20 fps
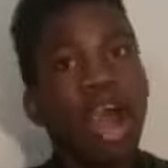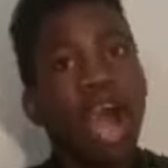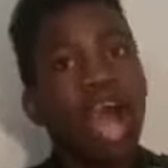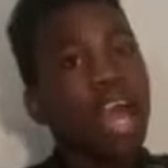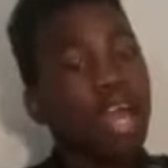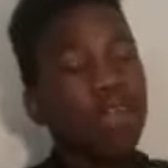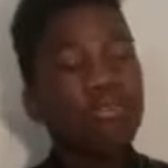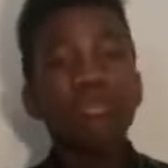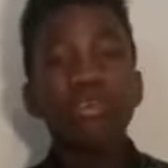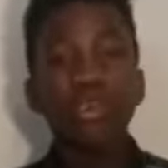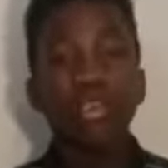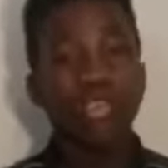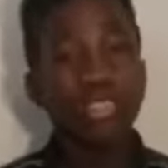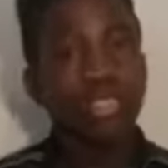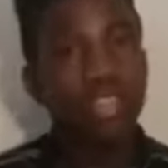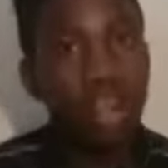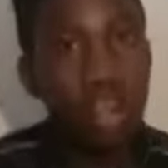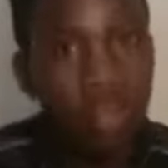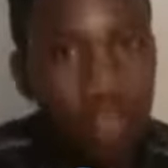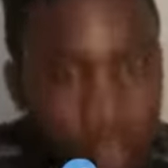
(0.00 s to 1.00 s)
I am going to
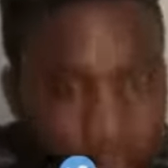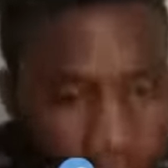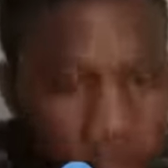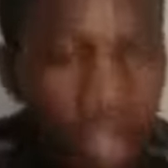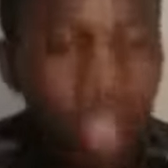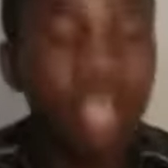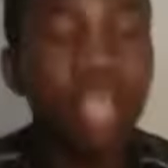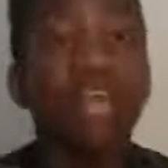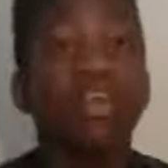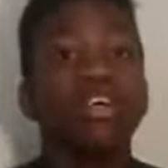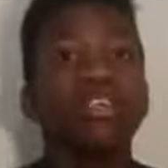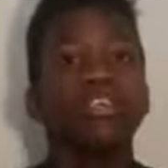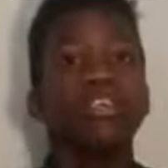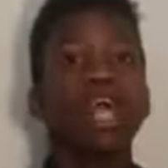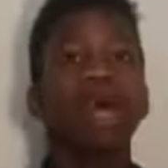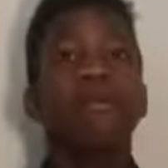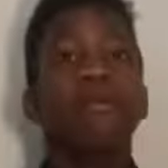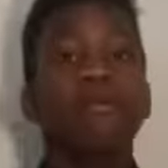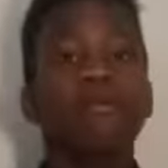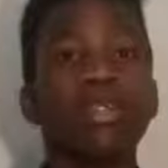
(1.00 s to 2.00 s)
start vlogging,
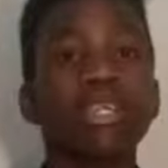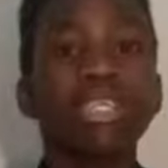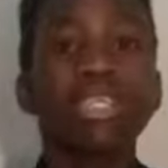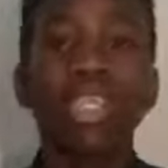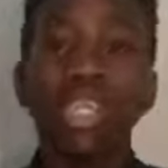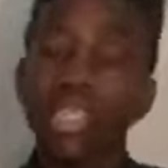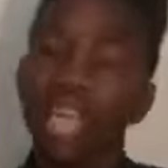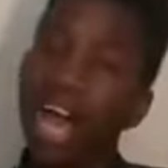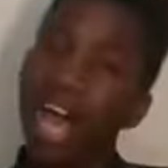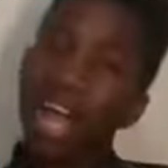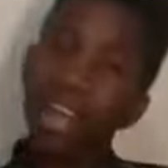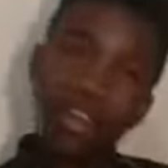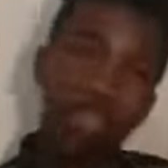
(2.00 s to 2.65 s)
dropping more skits. I